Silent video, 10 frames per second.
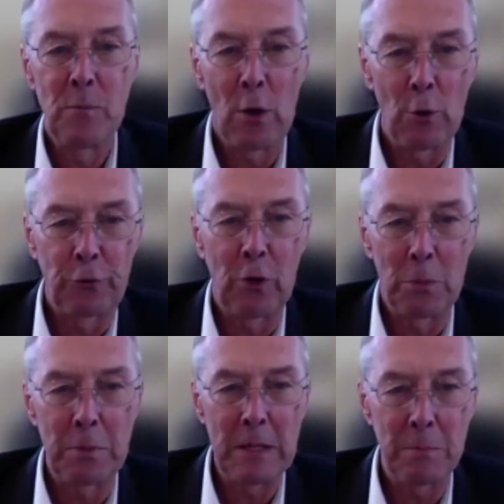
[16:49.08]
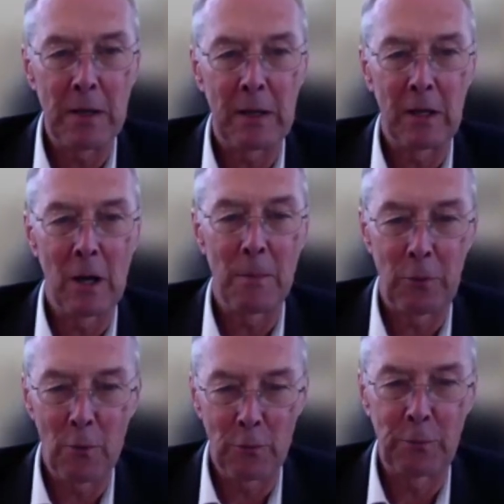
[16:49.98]
is going to be picking up
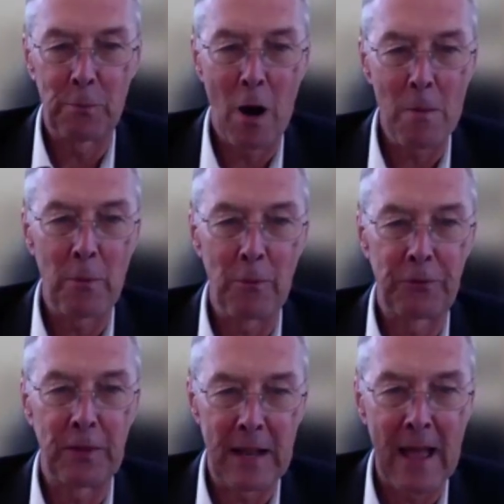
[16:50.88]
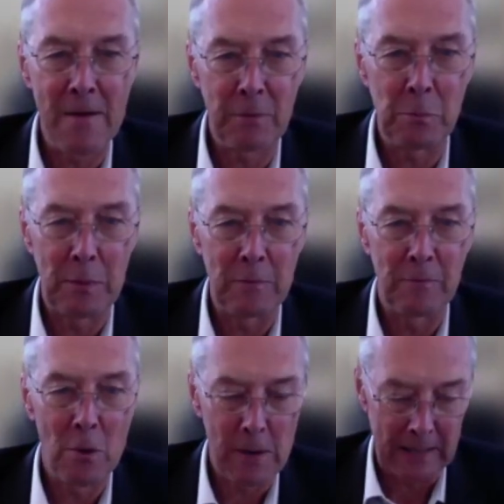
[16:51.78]
those marbles that haven't been
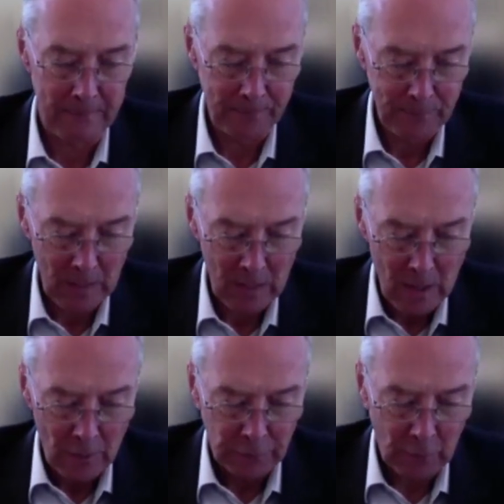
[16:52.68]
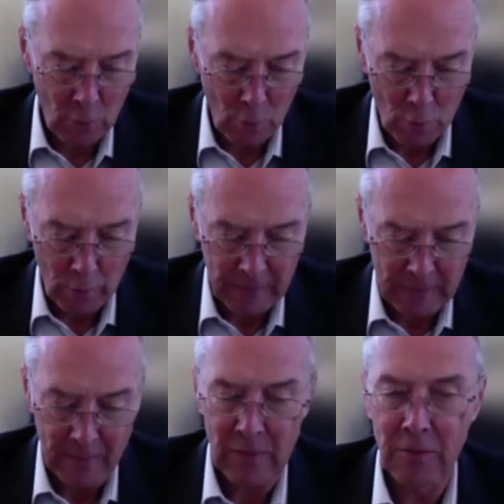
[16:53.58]
voting. So
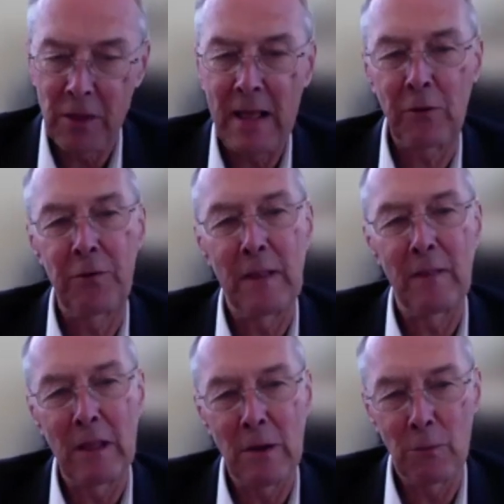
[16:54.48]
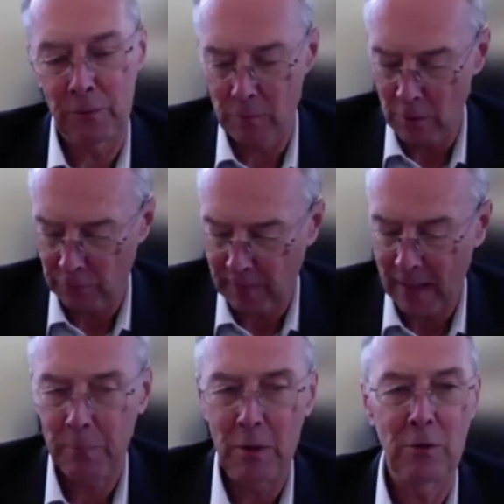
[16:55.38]
then the next thing that you
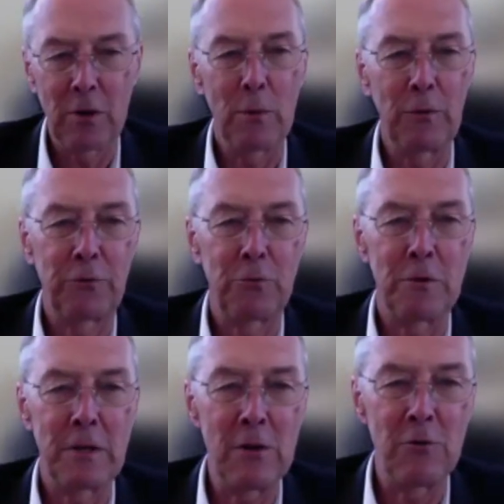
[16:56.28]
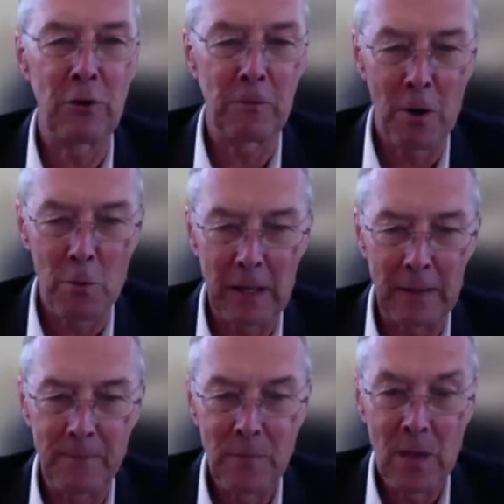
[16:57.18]
step into is strategic voting.
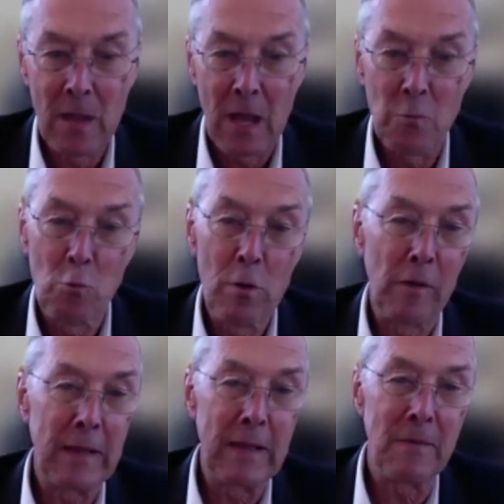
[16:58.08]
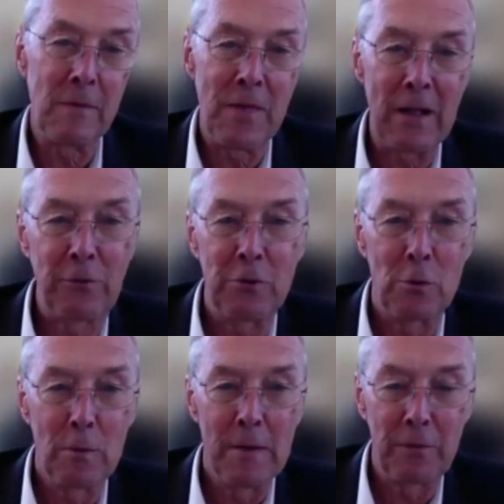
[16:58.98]
And really, that's a
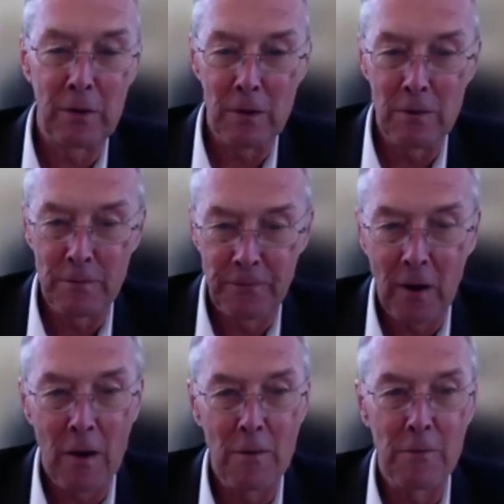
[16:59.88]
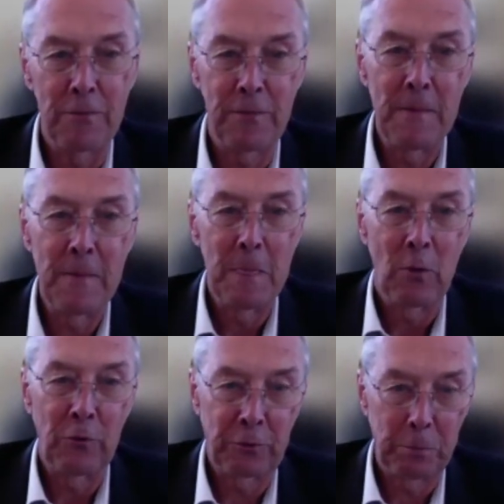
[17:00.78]
derivative of
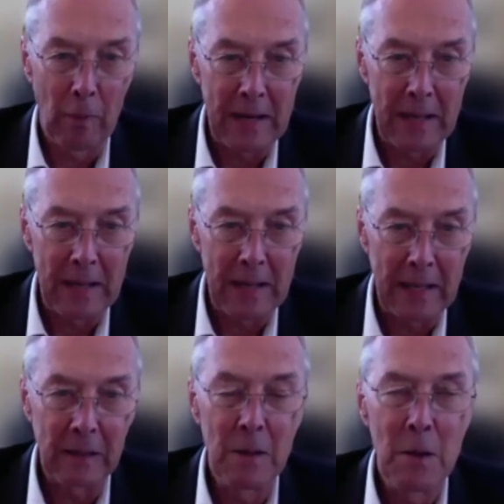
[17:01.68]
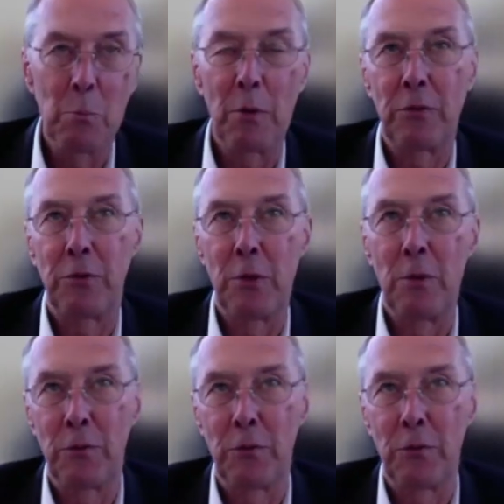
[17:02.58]
splitting. But the